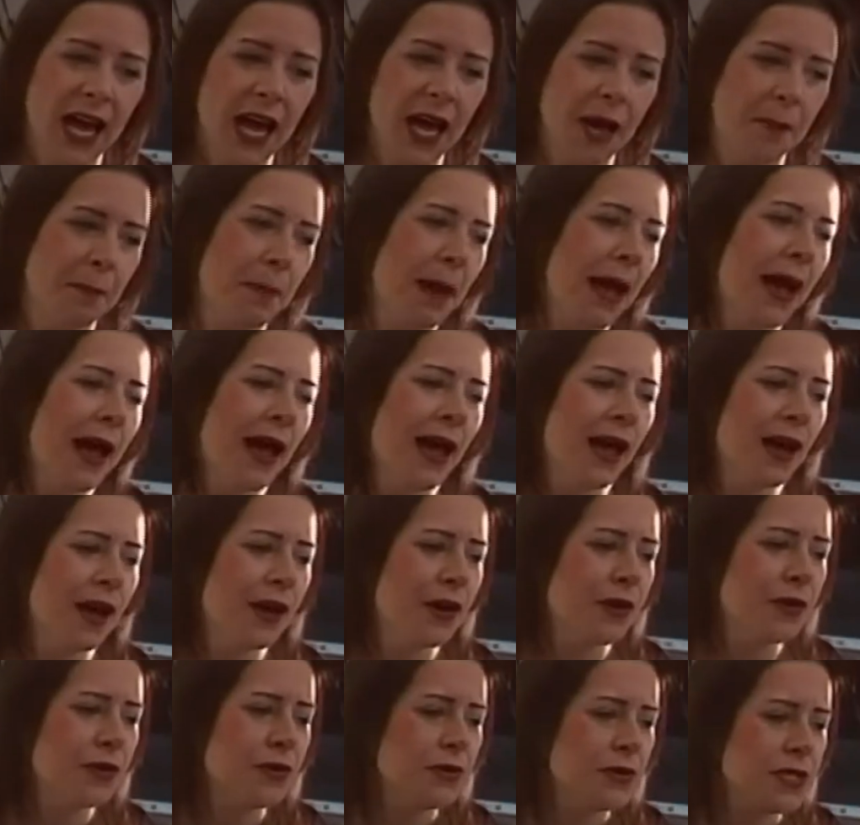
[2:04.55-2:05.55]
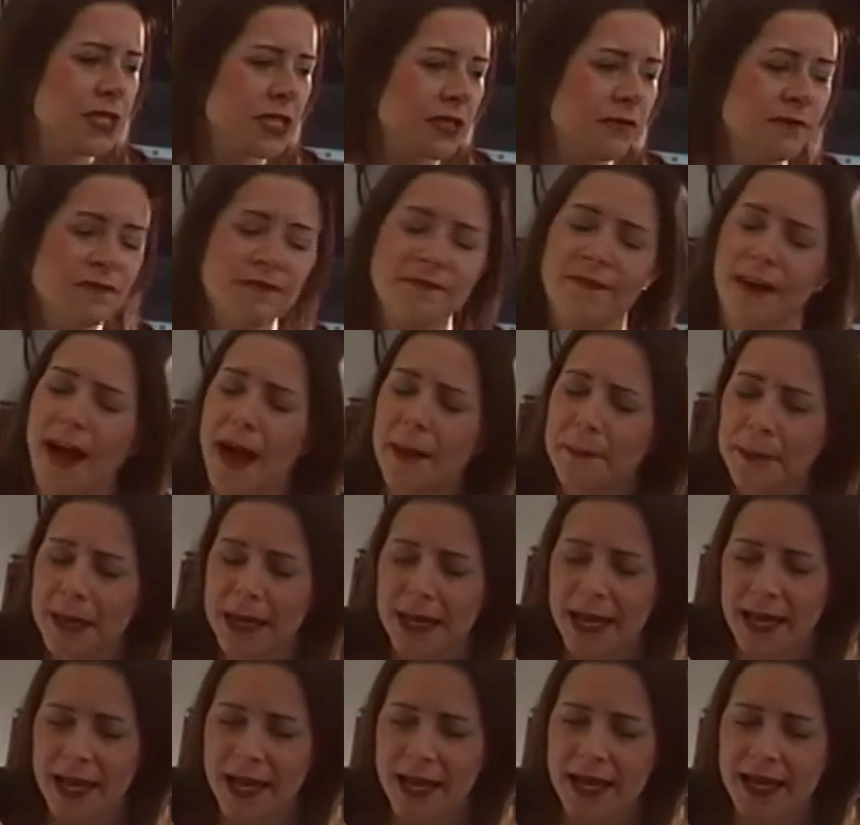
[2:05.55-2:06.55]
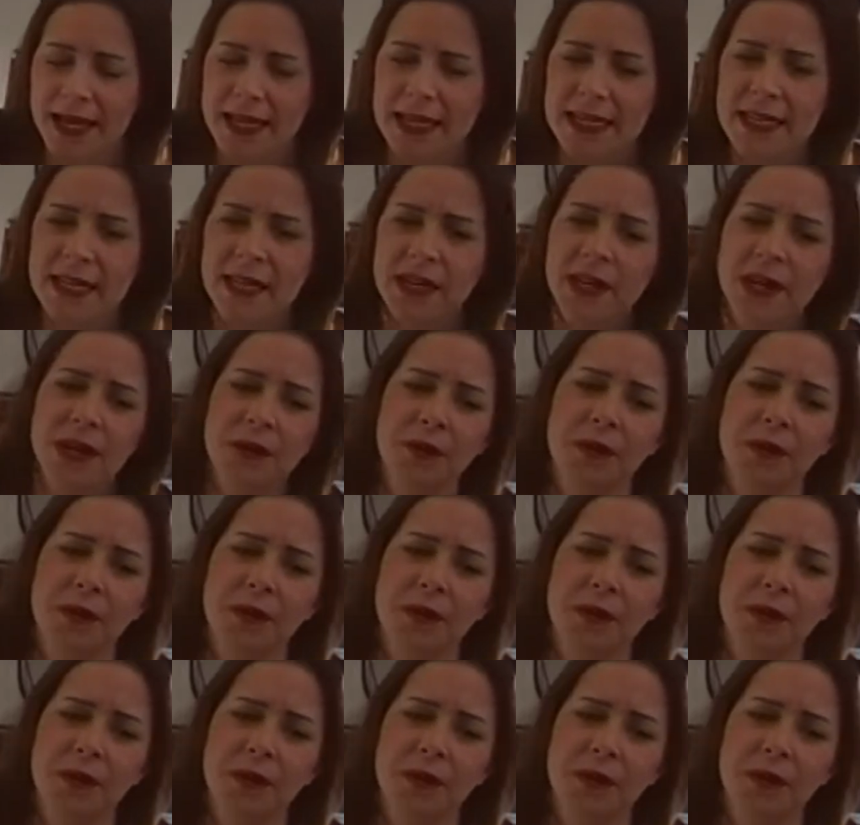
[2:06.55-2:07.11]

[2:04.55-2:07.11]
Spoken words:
about family,